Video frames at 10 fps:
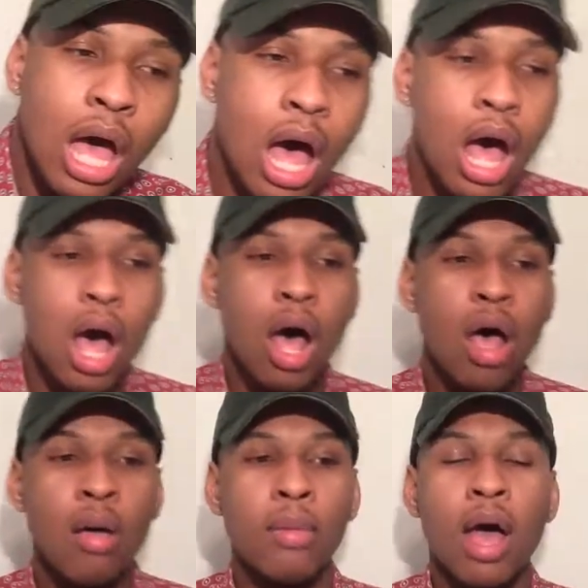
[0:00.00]

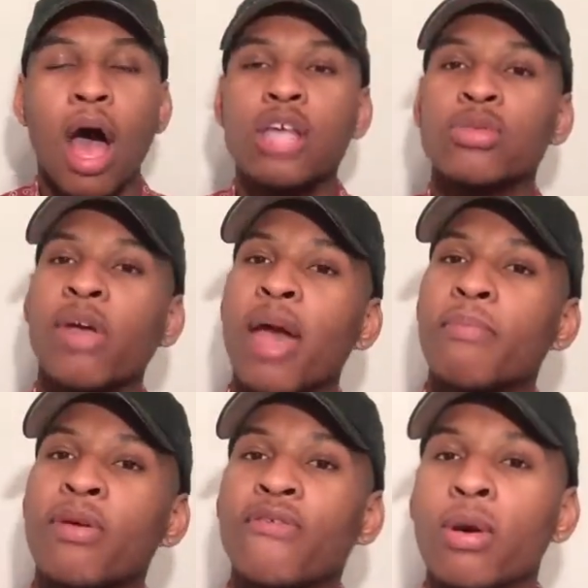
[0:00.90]
Also, we
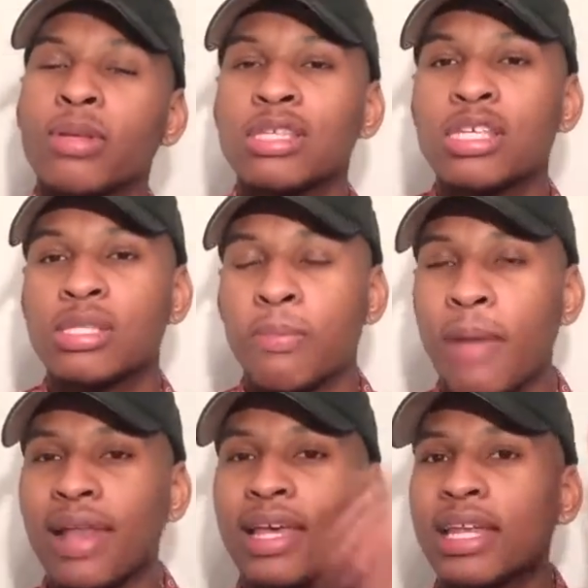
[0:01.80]
had performances
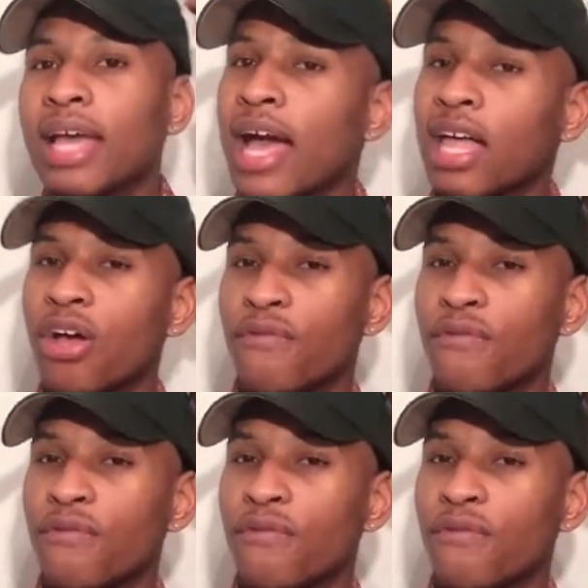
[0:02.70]
by Lady Gaga.